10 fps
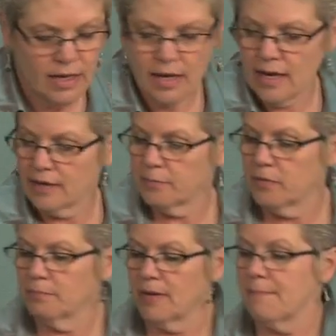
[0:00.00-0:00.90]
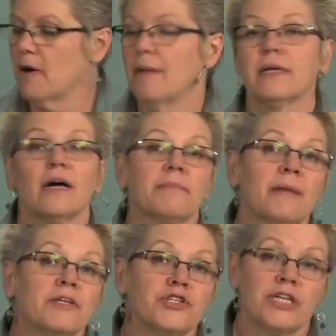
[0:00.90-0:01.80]
and put my bobbin on
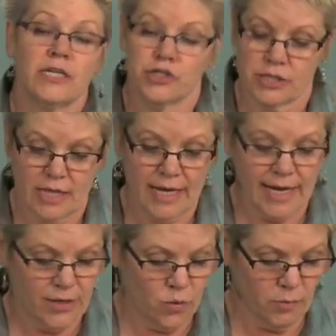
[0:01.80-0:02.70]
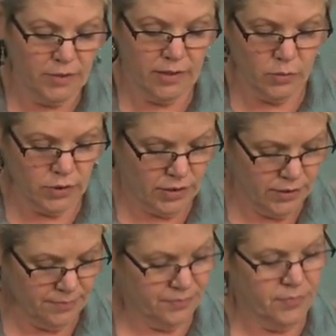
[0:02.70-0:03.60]
my machine just like I normally
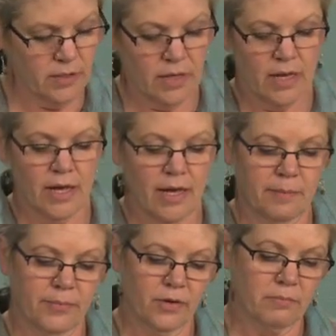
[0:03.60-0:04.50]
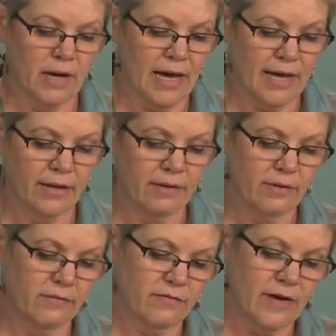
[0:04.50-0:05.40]
would, and put my
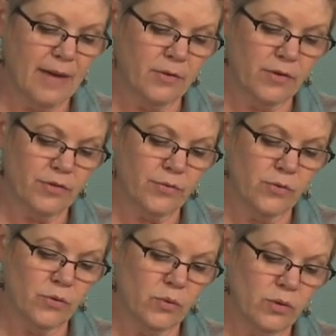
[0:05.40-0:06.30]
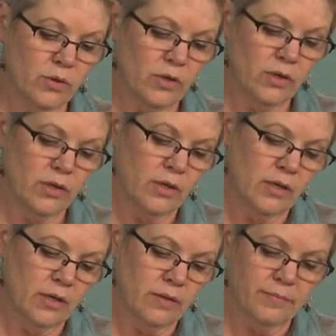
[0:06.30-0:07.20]
fiber through
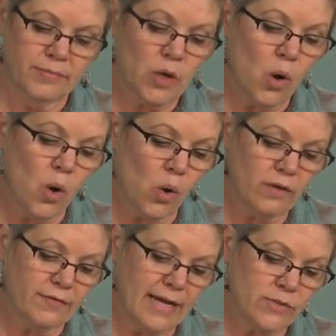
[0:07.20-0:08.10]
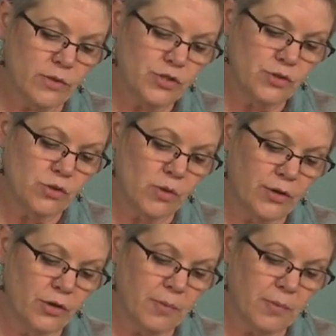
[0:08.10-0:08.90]
the hole if that's what you do on your